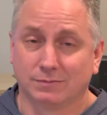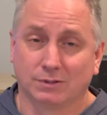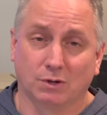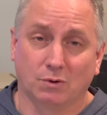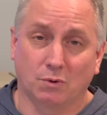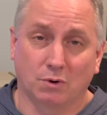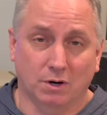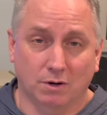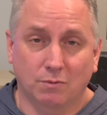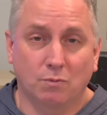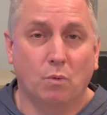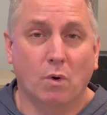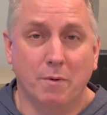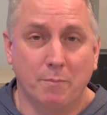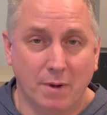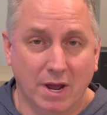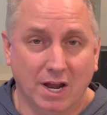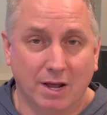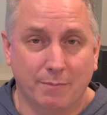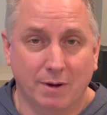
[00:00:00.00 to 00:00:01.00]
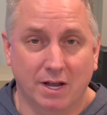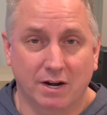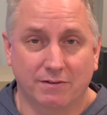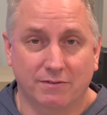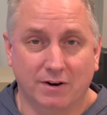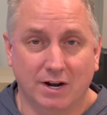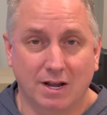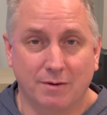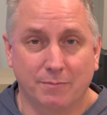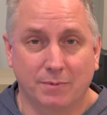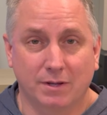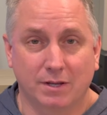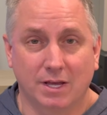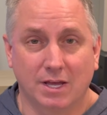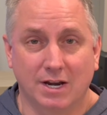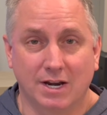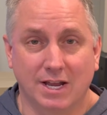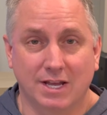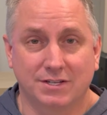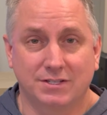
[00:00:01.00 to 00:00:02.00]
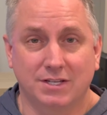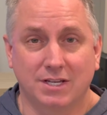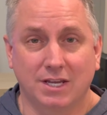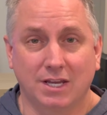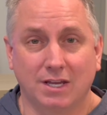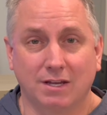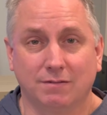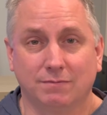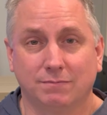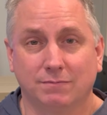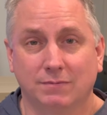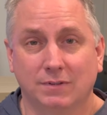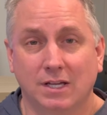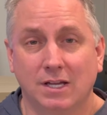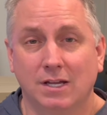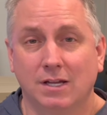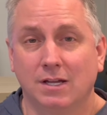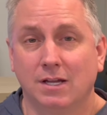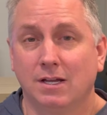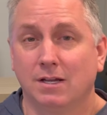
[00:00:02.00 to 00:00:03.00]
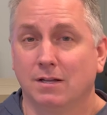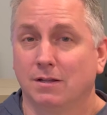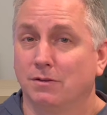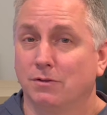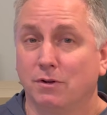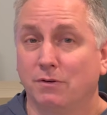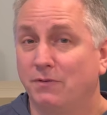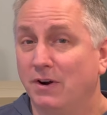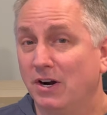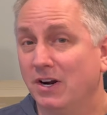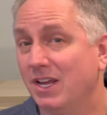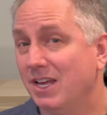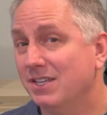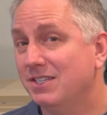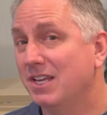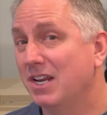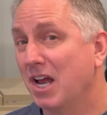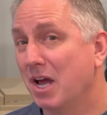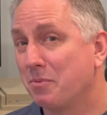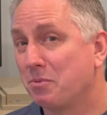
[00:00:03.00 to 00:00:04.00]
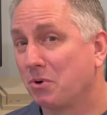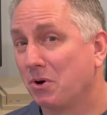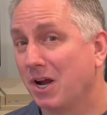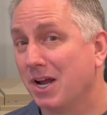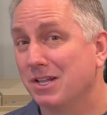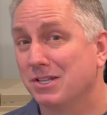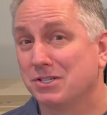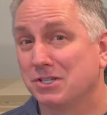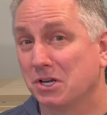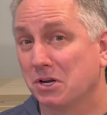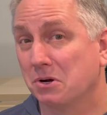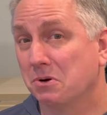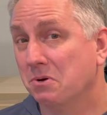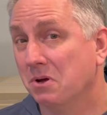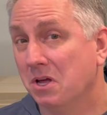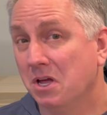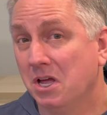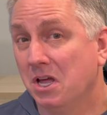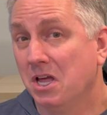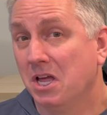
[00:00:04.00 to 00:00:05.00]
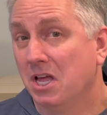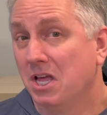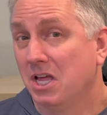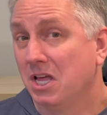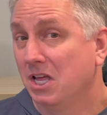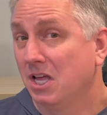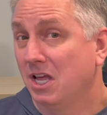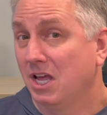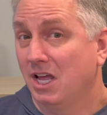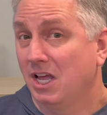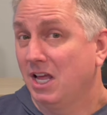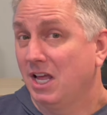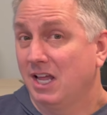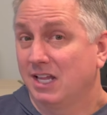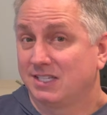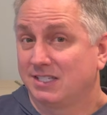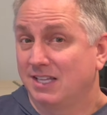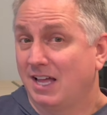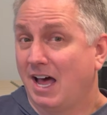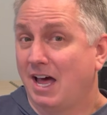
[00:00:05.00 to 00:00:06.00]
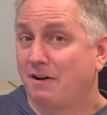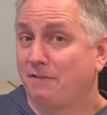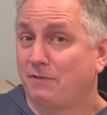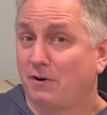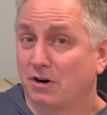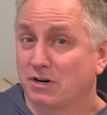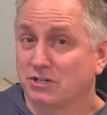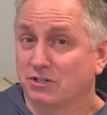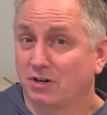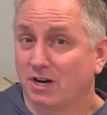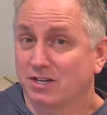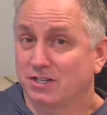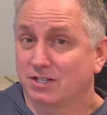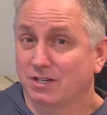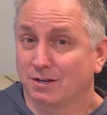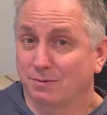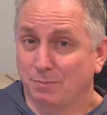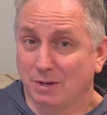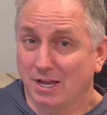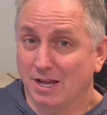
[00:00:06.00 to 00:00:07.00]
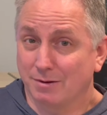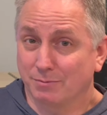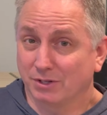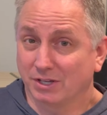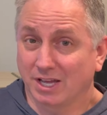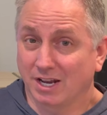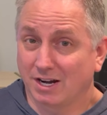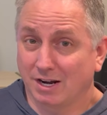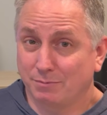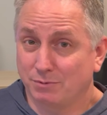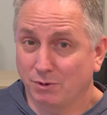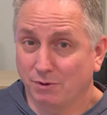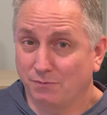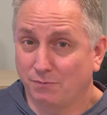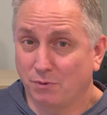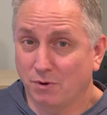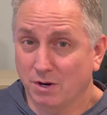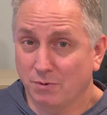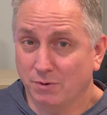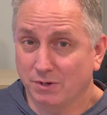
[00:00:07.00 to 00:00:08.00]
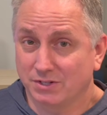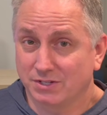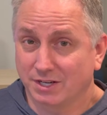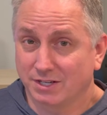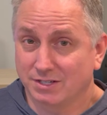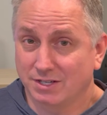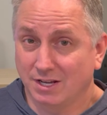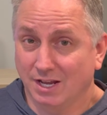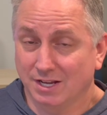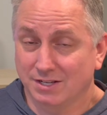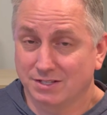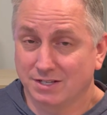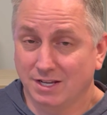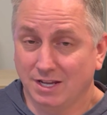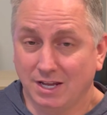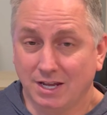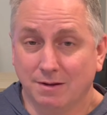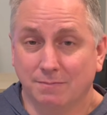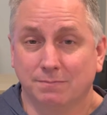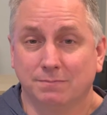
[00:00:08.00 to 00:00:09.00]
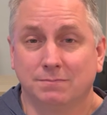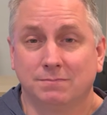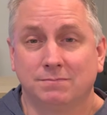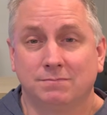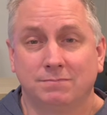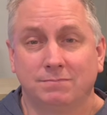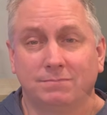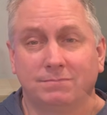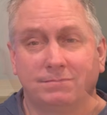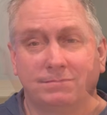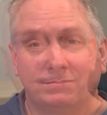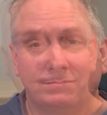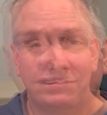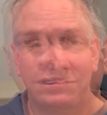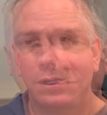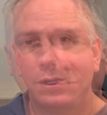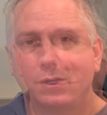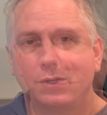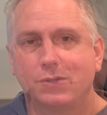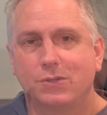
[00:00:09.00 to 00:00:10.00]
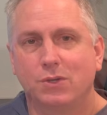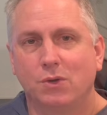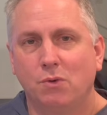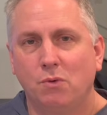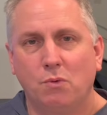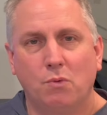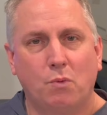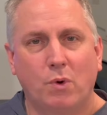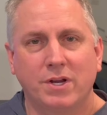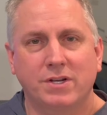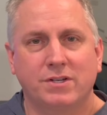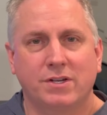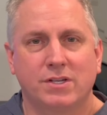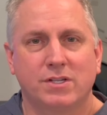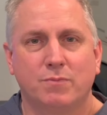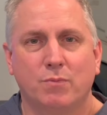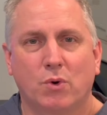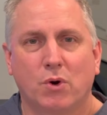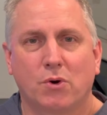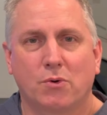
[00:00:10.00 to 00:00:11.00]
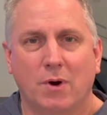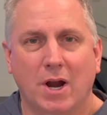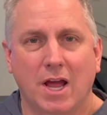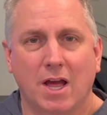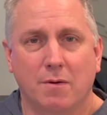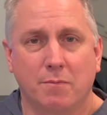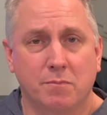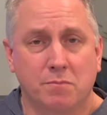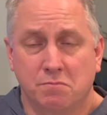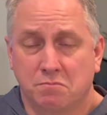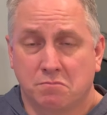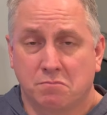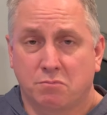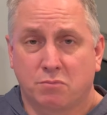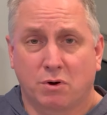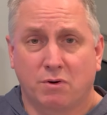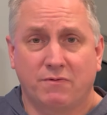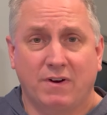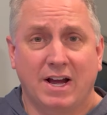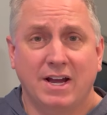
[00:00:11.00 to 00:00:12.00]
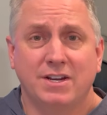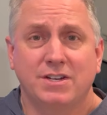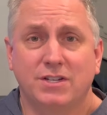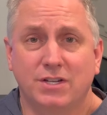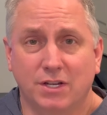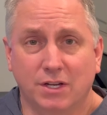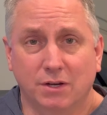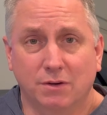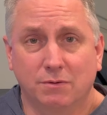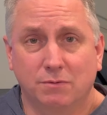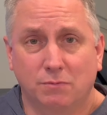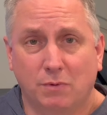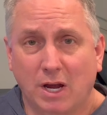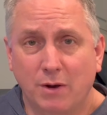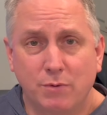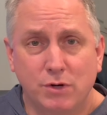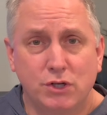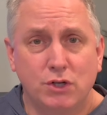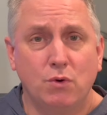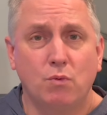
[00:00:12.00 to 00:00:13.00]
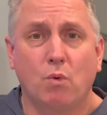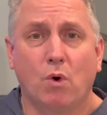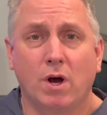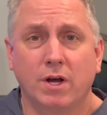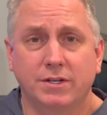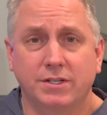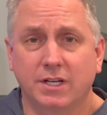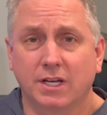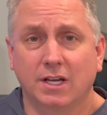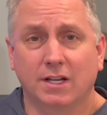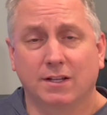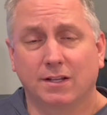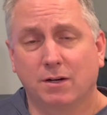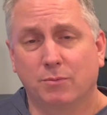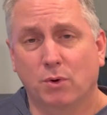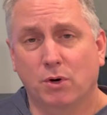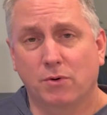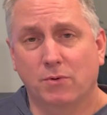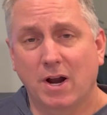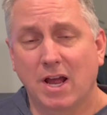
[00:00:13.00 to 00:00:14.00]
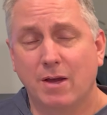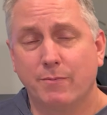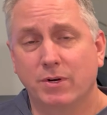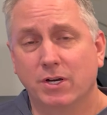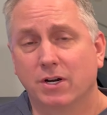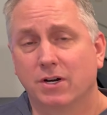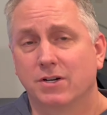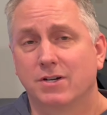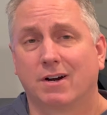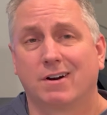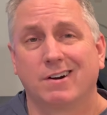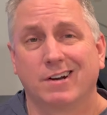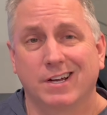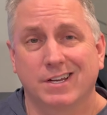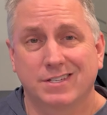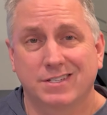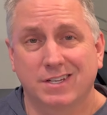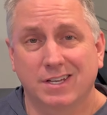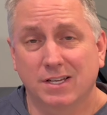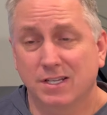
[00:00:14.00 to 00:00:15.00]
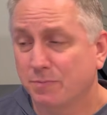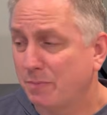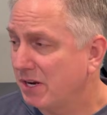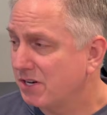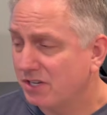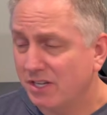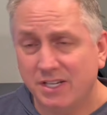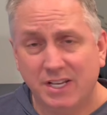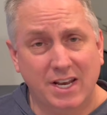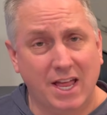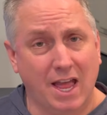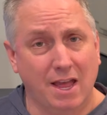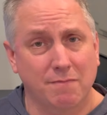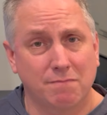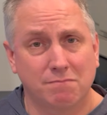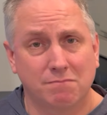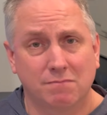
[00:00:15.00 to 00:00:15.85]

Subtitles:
or 1 megabyte of RAM in an STE. They're very easy to upgrade, so it's not a far stretch to be able to get it up to a 4160 STE. So what does more RAM provide to you? Why would you want to get a little more RAM in your Atari ST, especially today?